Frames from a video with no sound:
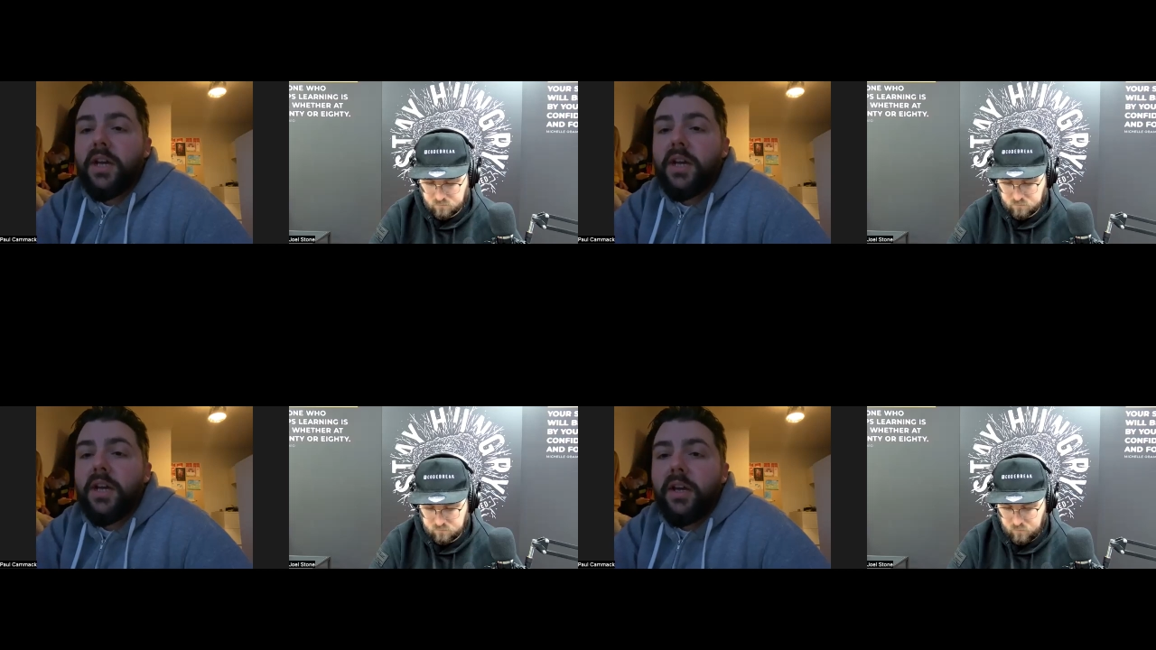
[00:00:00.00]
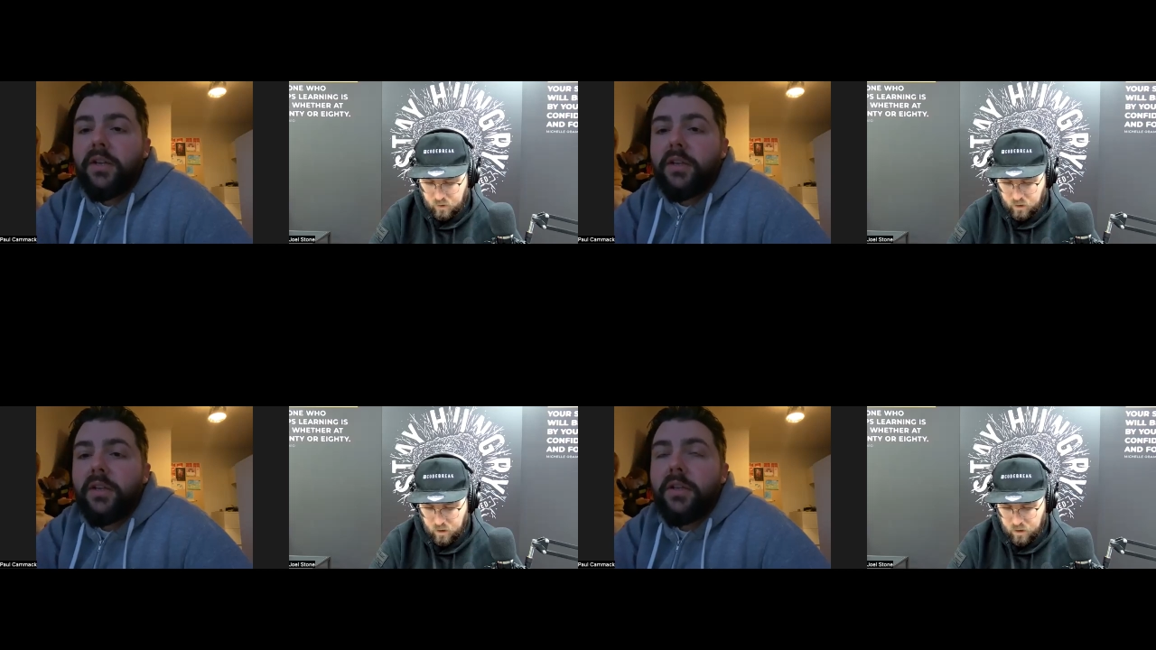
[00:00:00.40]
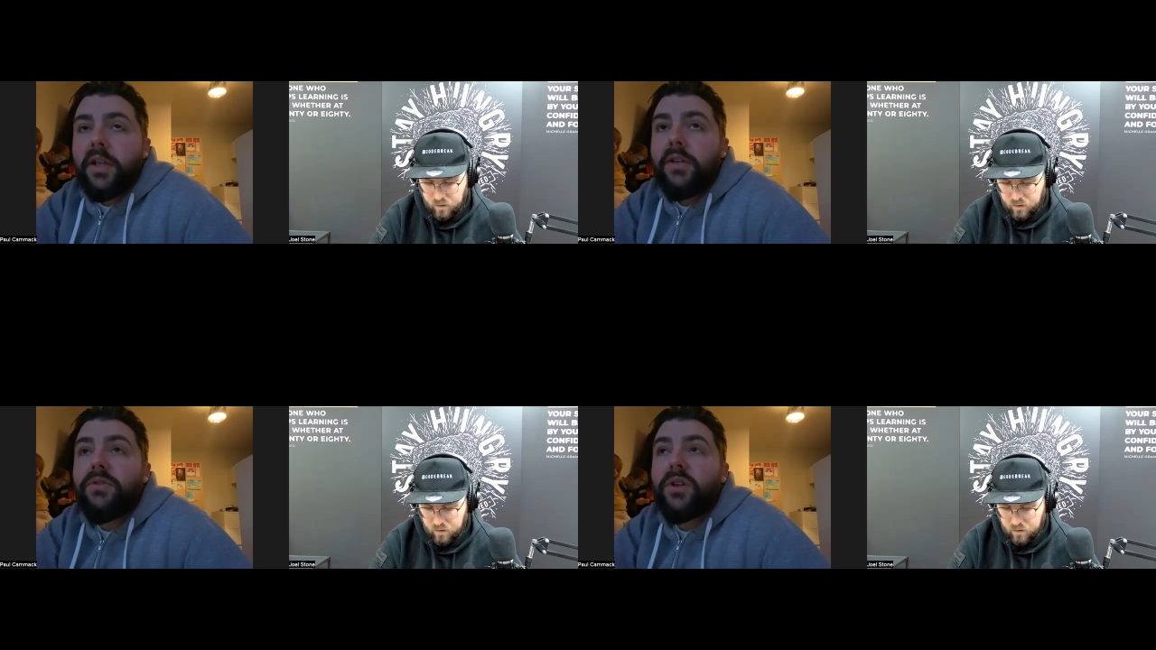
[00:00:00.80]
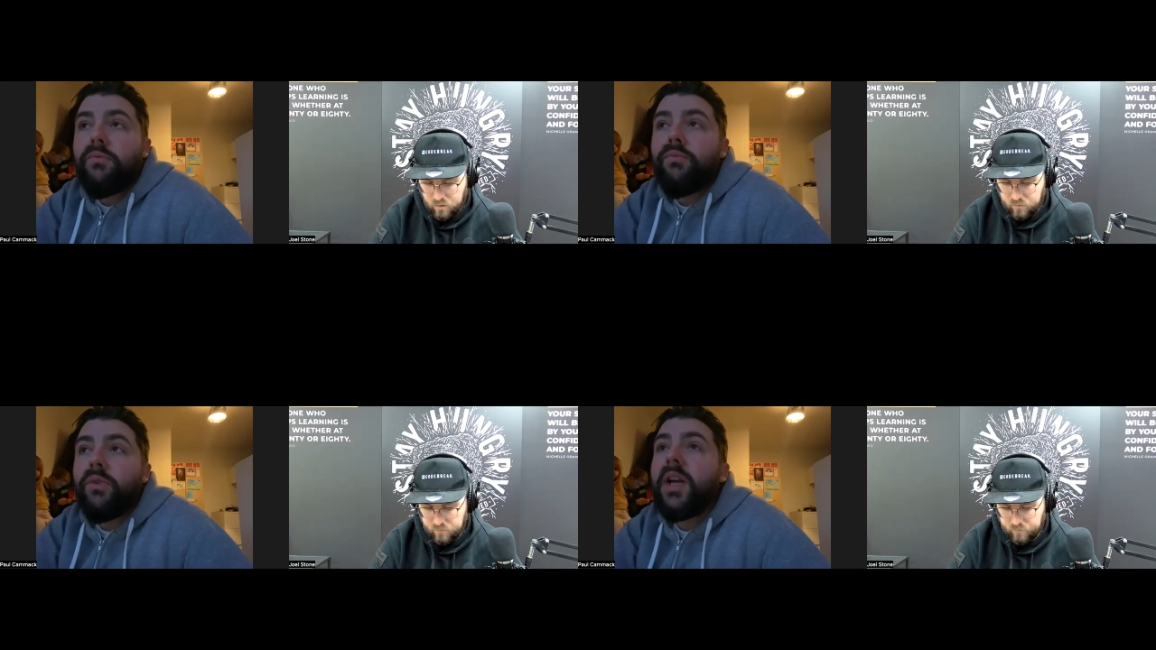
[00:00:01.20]
Speaker 1: it and and you don't
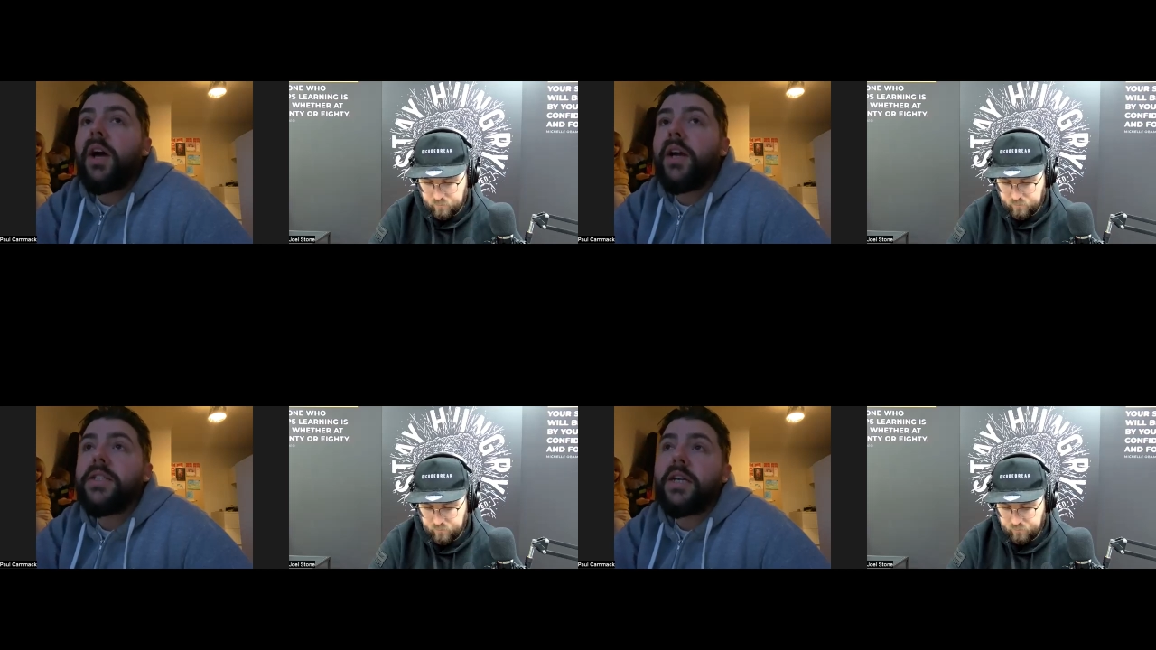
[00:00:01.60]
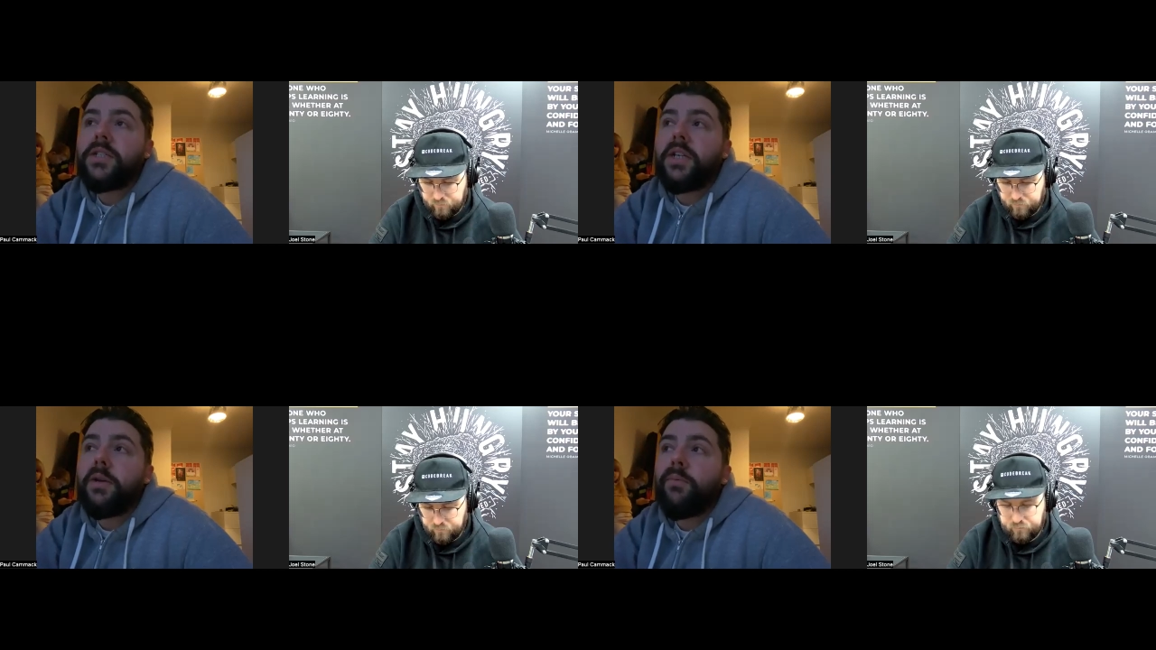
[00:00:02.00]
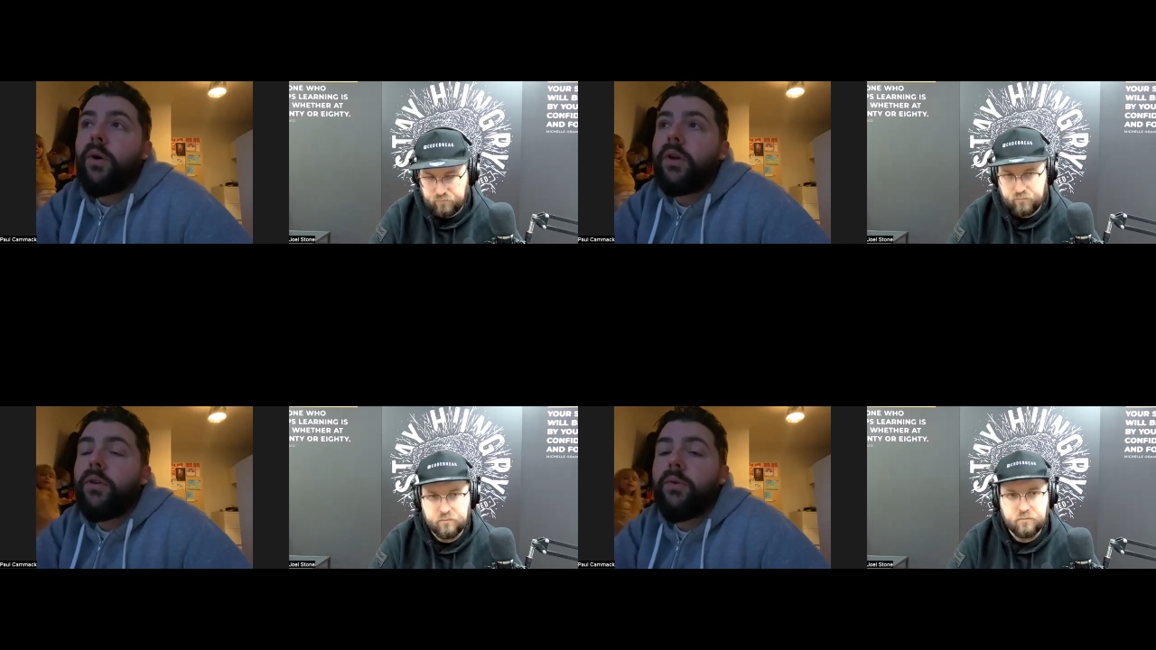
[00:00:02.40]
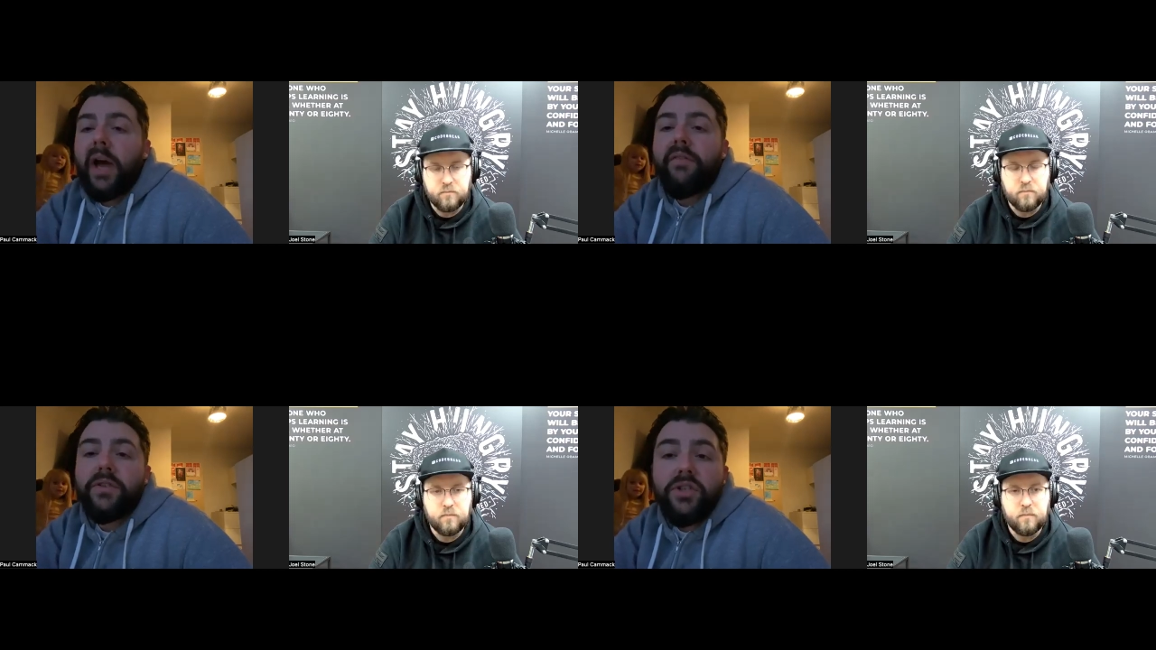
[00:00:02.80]
realize actually what you
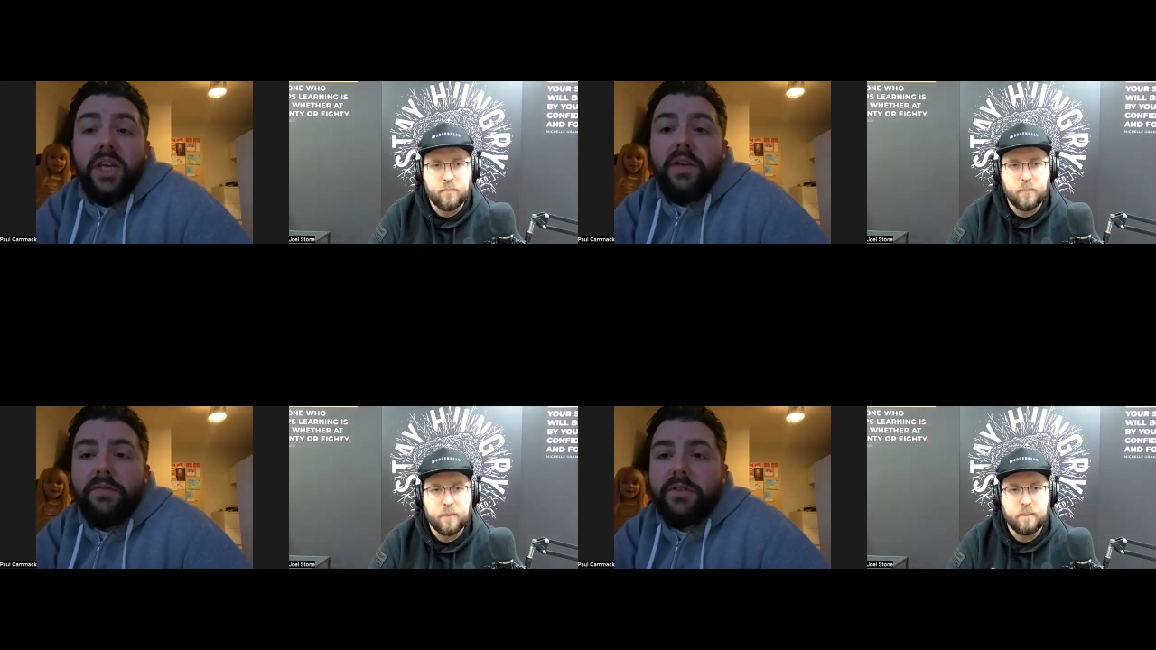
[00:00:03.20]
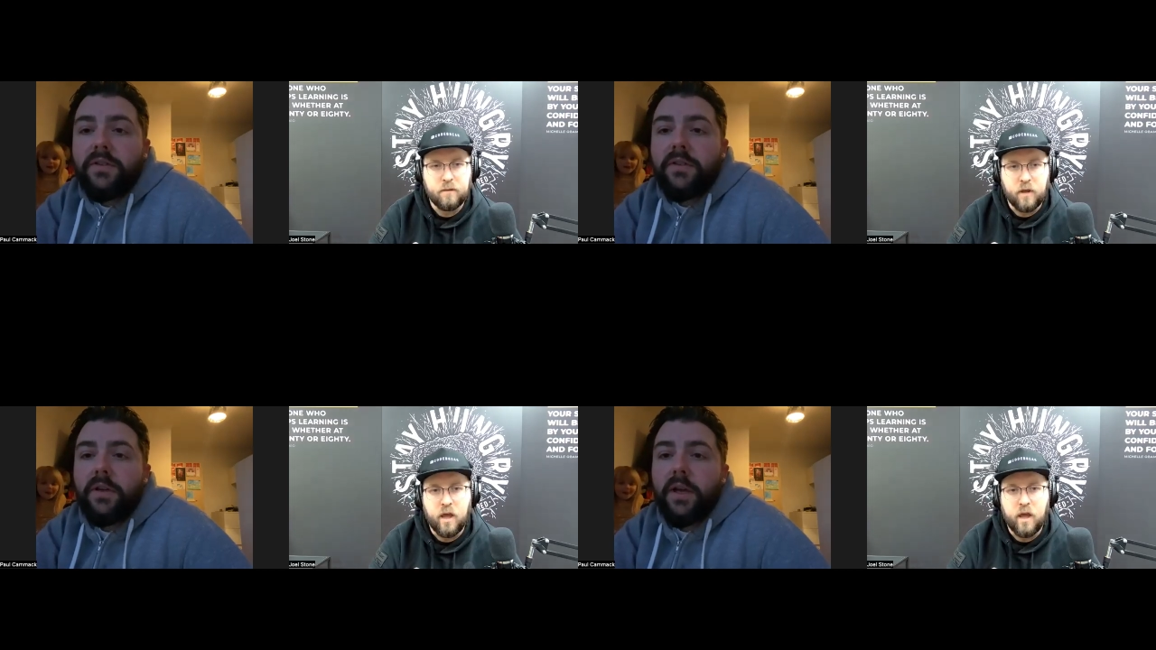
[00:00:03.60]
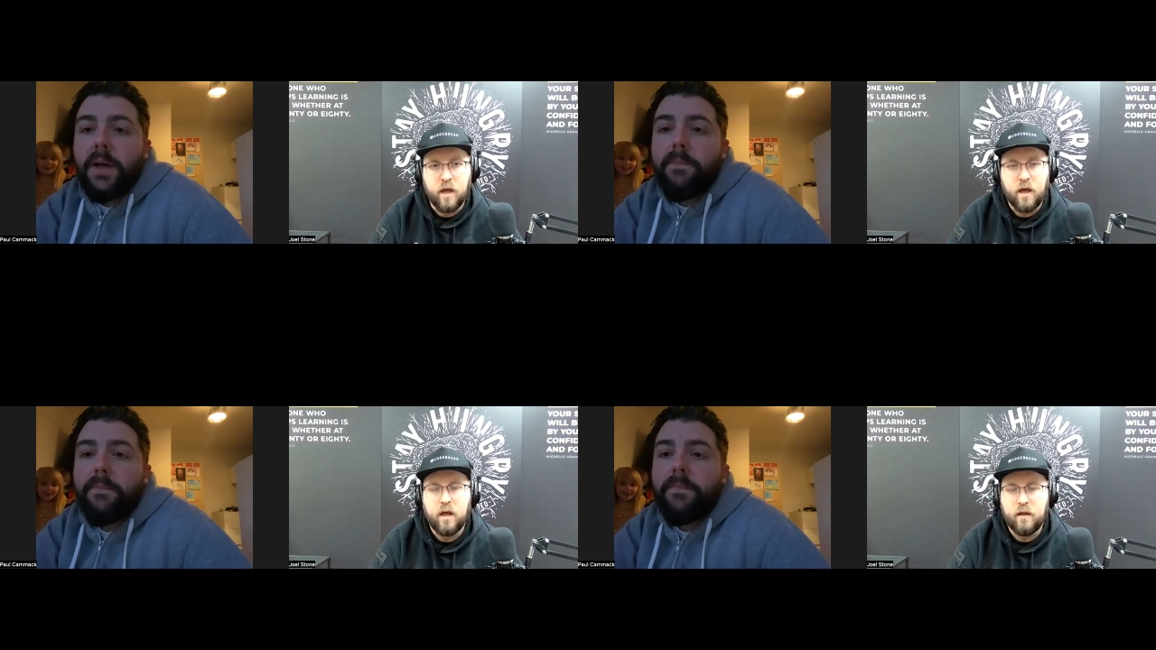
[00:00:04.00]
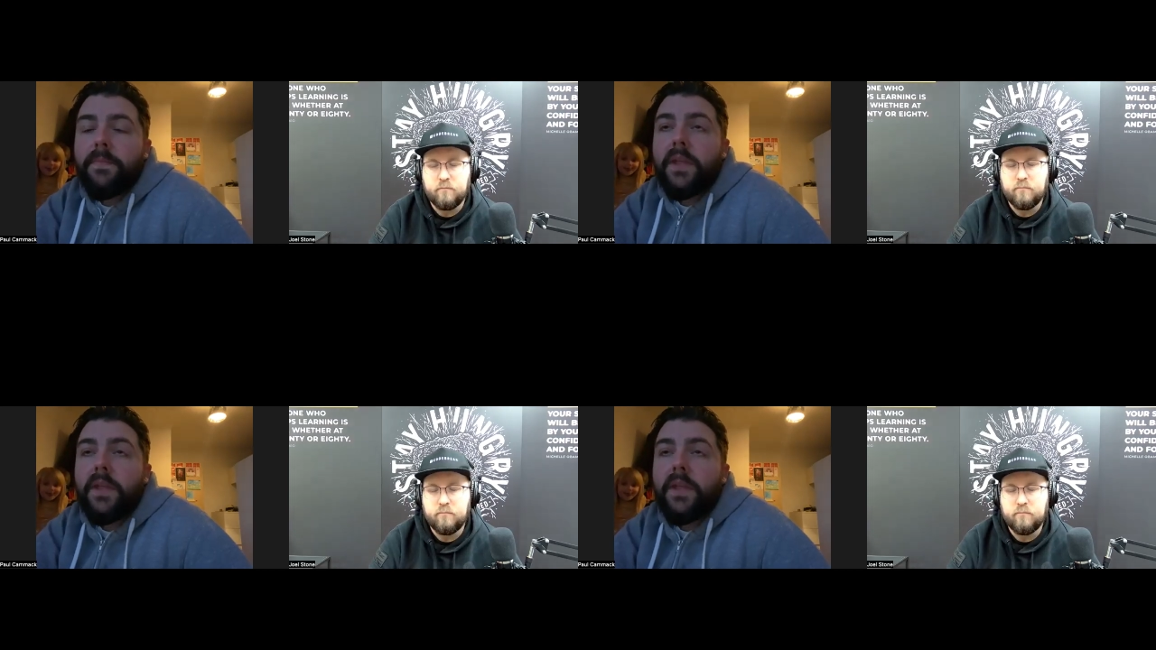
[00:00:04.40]
have achieved yeah um